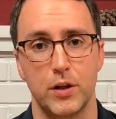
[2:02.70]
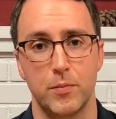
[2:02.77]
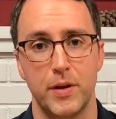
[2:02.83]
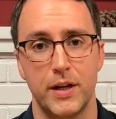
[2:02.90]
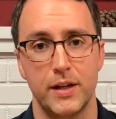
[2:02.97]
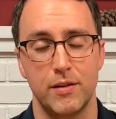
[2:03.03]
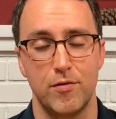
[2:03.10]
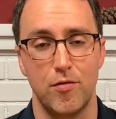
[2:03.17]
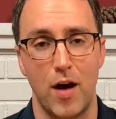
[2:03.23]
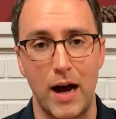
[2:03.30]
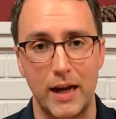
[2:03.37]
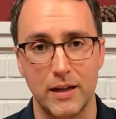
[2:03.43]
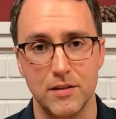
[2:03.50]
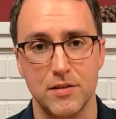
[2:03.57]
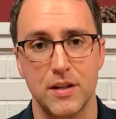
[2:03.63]
you're being
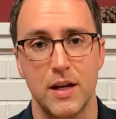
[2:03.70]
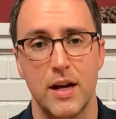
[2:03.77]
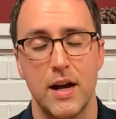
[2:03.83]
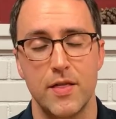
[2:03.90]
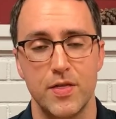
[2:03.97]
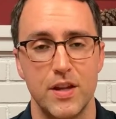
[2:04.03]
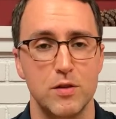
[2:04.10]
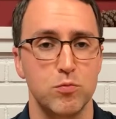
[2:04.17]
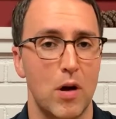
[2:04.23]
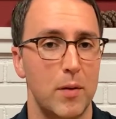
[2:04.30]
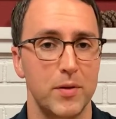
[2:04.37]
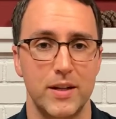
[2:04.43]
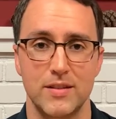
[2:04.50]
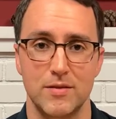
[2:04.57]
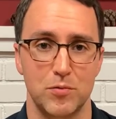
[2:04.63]
advised, this
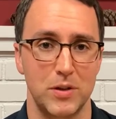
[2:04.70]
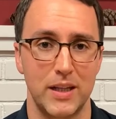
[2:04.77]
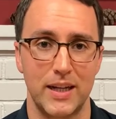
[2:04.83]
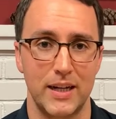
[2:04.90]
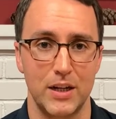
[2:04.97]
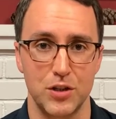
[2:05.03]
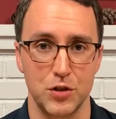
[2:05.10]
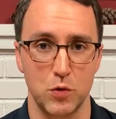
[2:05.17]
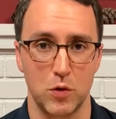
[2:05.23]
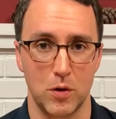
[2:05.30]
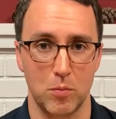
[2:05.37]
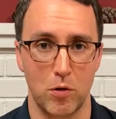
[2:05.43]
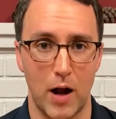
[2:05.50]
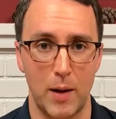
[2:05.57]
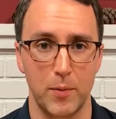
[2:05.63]
probably isn't really an issue or
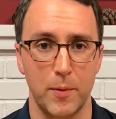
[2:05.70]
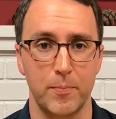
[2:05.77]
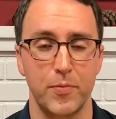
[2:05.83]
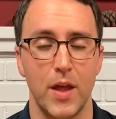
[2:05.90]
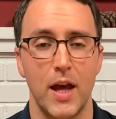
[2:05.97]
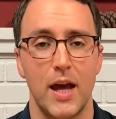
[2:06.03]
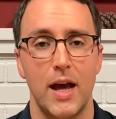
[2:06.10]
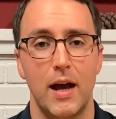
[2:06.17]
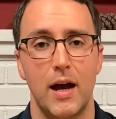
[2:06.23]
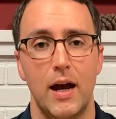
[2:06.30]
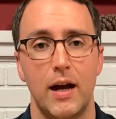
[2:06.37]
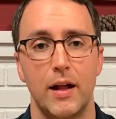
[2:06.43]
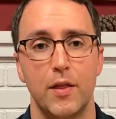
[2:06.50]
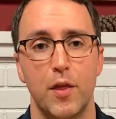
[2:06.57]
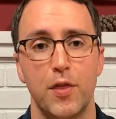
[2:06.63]
a problem.
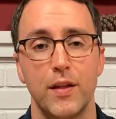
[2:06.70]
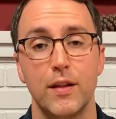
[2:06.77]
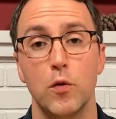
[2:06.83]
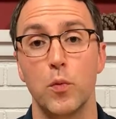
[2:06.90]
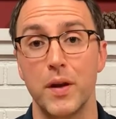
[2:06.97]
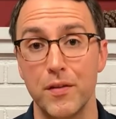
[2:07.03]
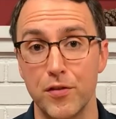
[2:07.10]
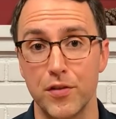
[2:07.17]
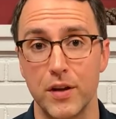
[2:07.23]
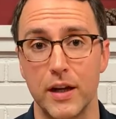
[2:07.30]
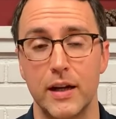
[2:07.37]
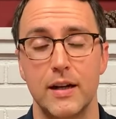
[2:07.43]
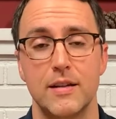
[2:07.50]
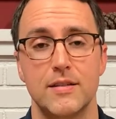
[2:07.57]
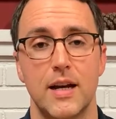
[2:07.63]
The thing that we've
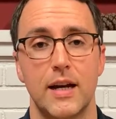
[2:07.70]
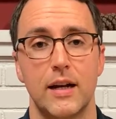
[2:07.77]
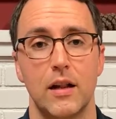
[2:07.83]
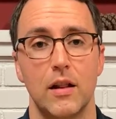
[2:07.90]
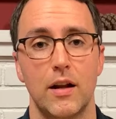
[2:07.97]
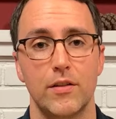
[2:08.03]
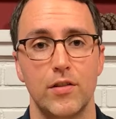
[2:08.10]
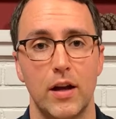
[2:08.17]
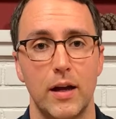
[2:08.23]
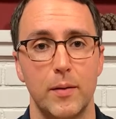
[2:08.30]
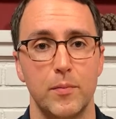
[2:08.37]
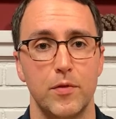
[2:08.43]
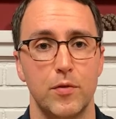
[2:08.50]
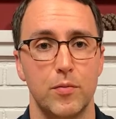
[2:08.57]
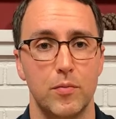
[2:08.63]
seen is that a lot of
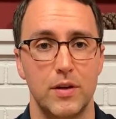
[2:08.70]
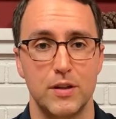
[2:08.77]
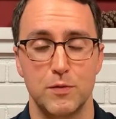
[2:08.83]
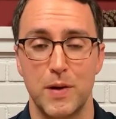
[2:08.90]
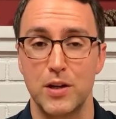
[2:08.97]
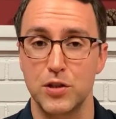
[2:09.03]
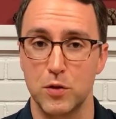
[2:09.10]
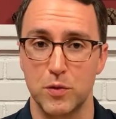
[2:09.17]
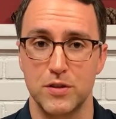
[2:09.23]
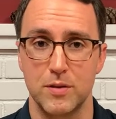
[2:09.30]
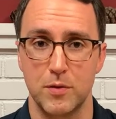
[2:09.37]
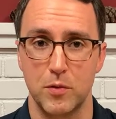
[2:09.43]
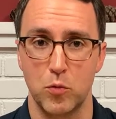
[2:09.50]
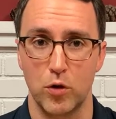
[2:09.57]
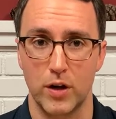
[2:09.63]
times, especially with
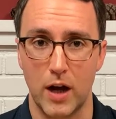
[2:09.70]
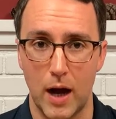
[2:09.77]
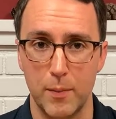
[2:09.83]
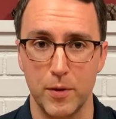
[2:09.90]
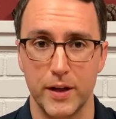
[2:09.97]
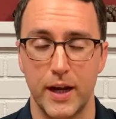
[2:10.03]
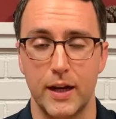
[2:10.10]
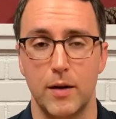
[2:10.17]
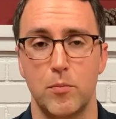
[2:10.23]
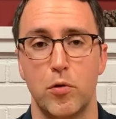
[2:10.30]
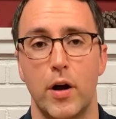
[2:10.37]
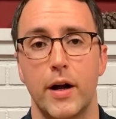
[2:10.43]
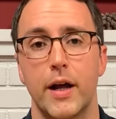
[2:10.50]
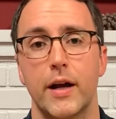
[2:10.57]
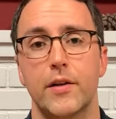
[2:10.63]
some of the more complicated
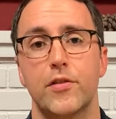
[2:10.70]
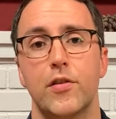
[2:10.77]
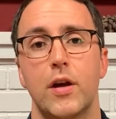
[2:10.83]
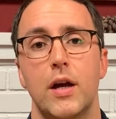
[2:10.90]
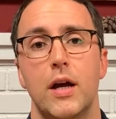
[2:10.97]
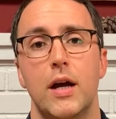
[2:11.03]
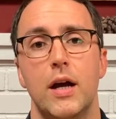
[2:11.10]
products,